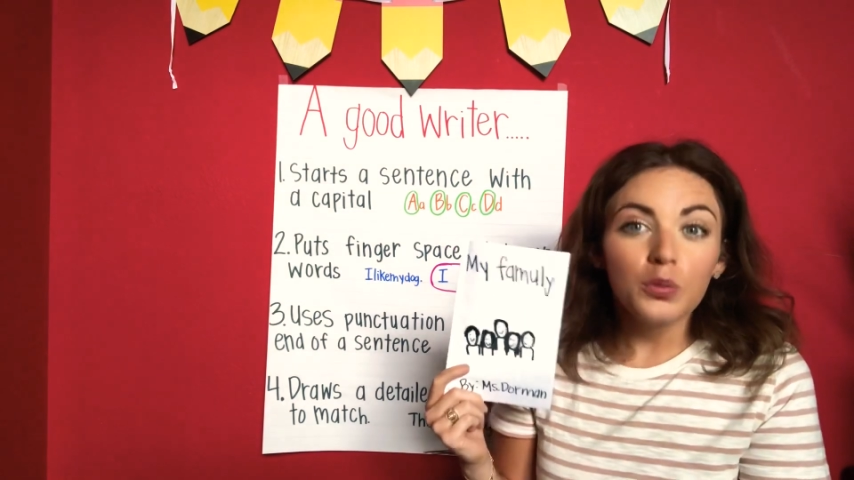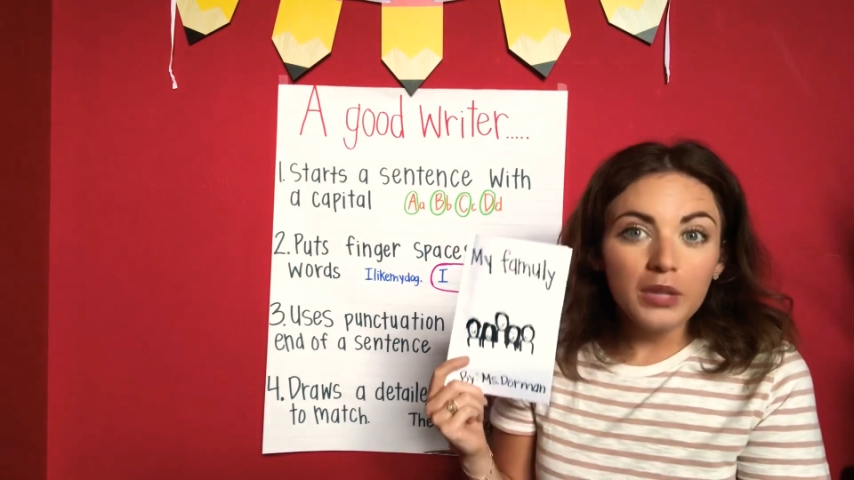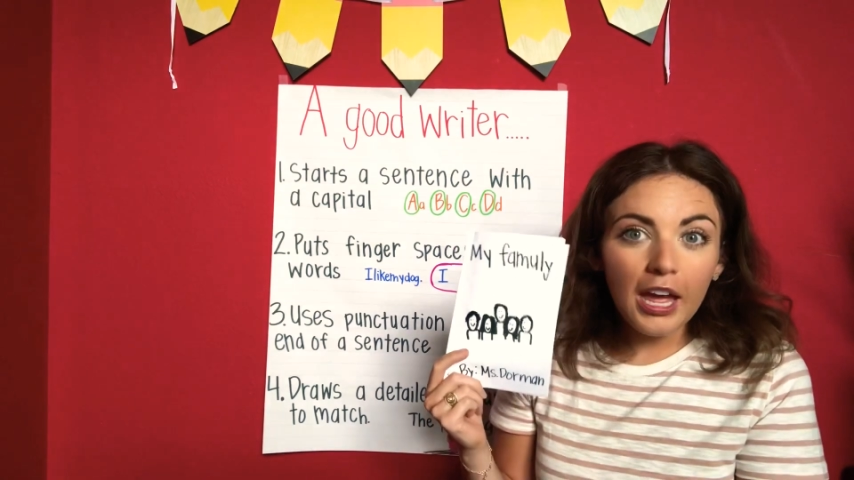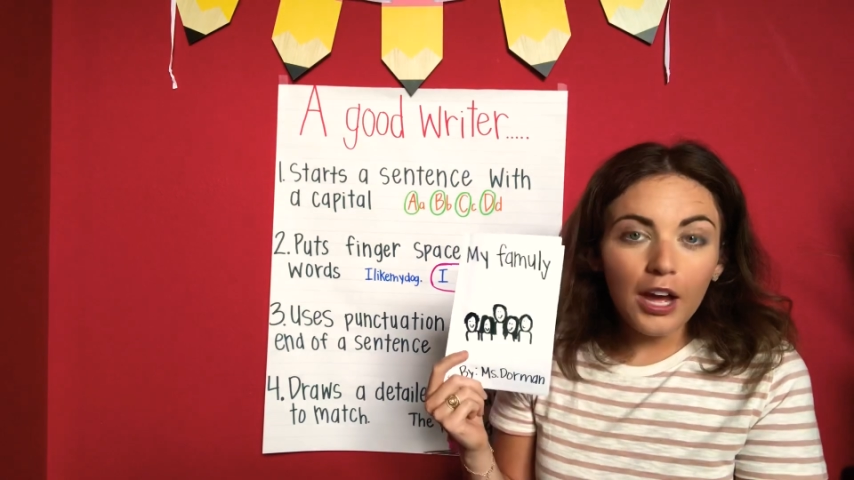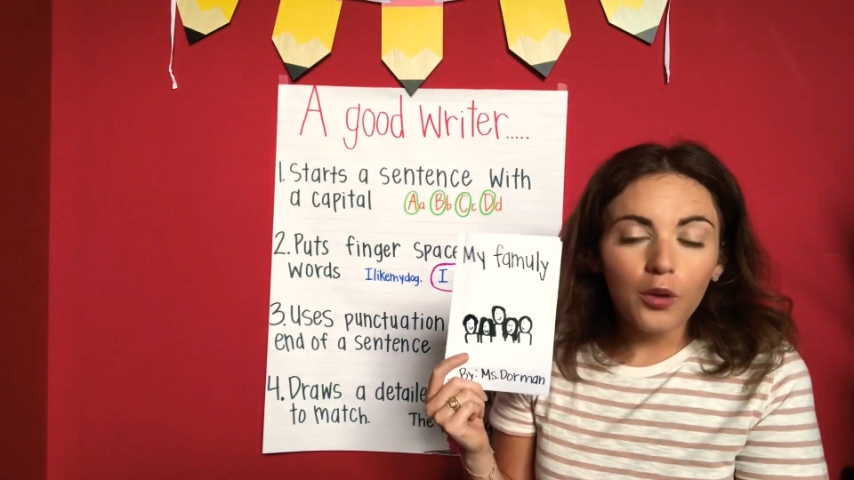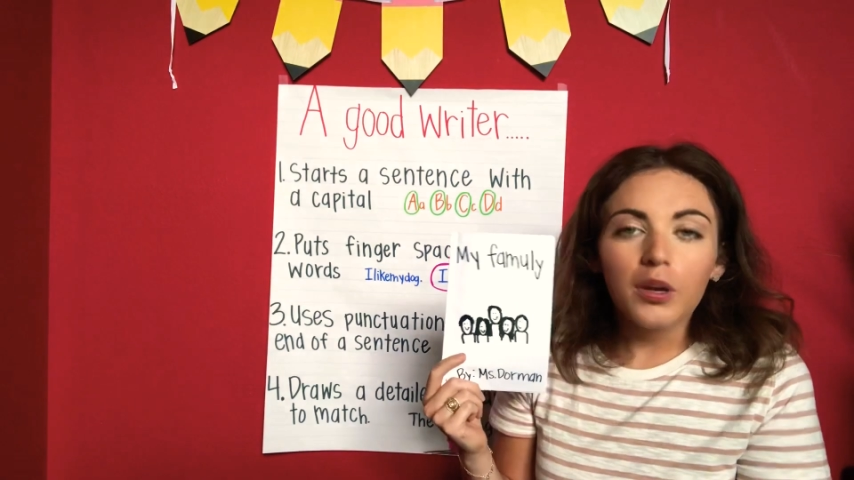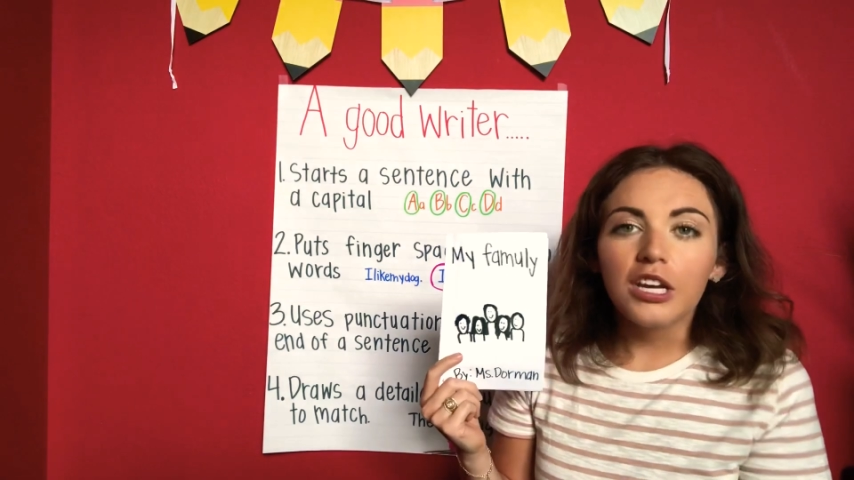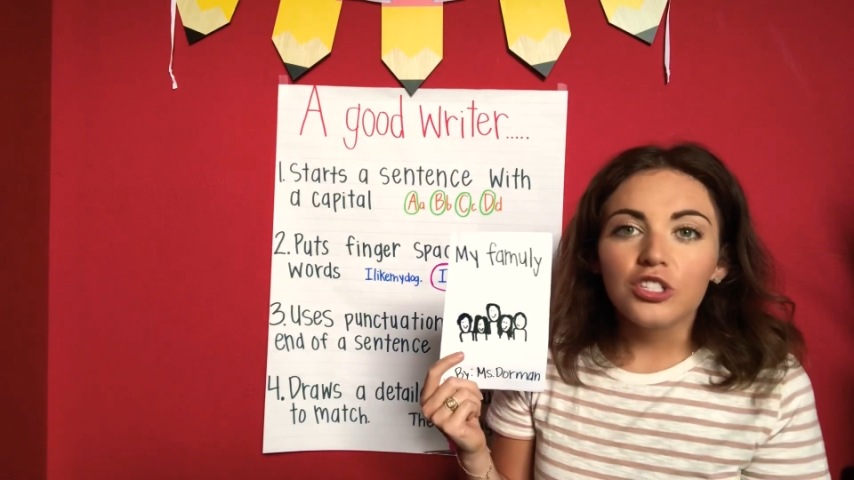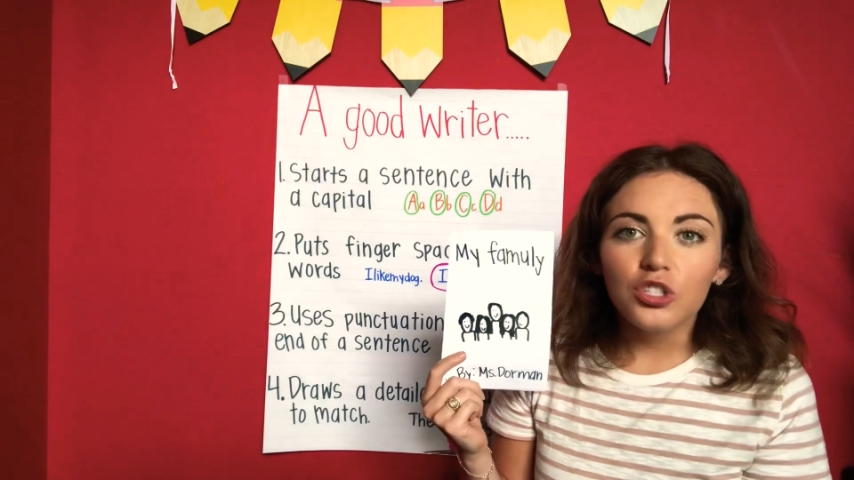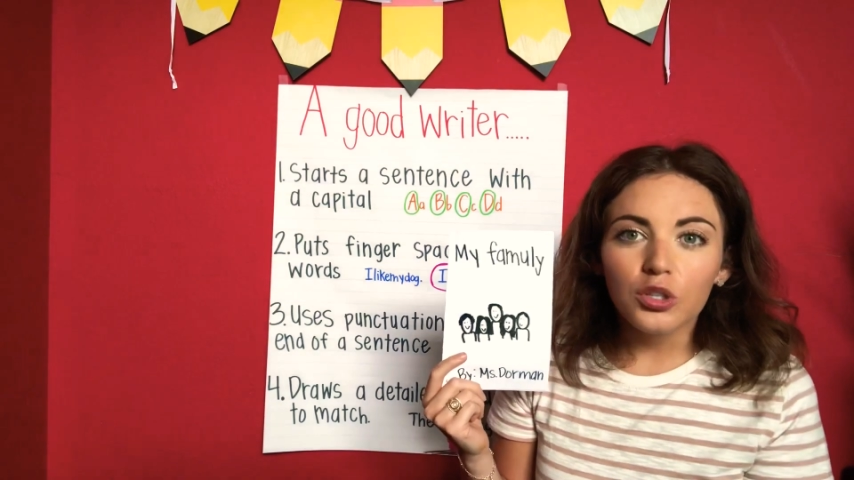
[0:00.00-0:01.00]
now
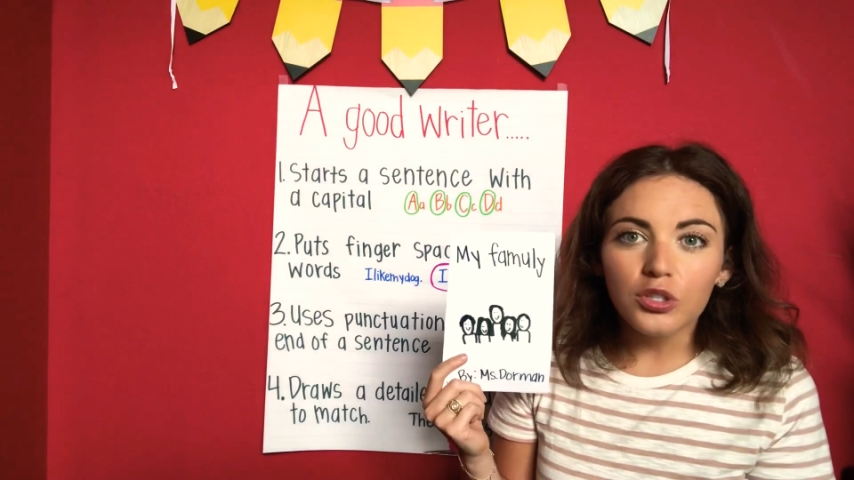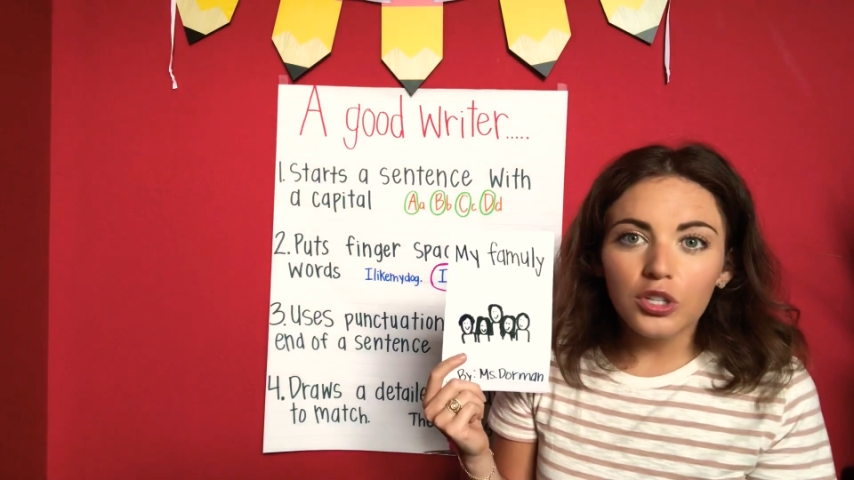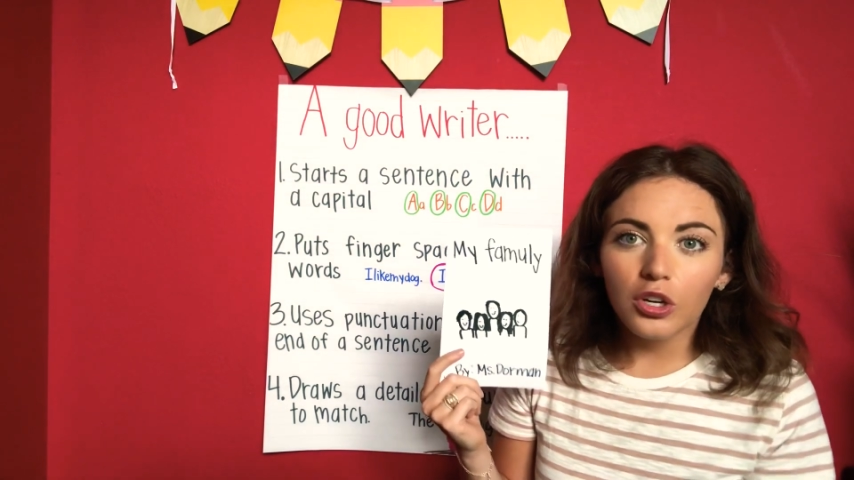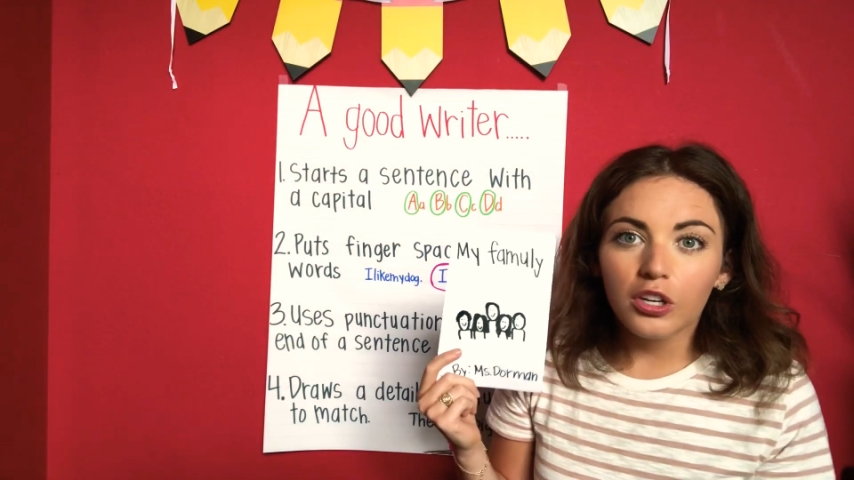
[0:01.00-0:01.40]
it's your turn,